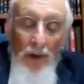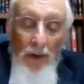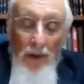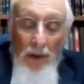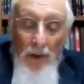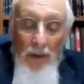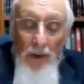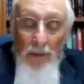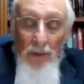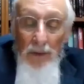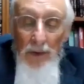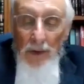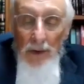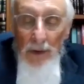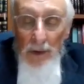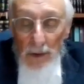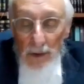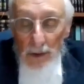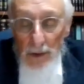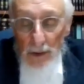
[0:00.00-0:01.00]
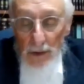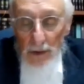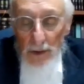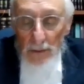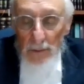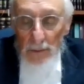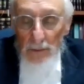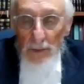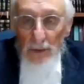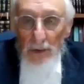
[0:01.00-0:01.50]
the
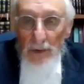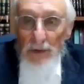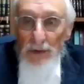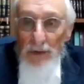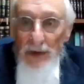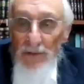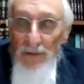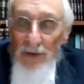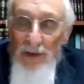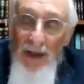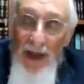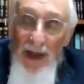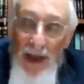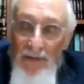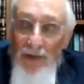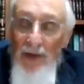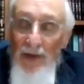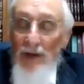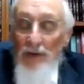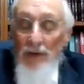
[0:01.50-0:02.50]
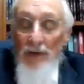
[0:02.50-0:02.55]
Shevet Levi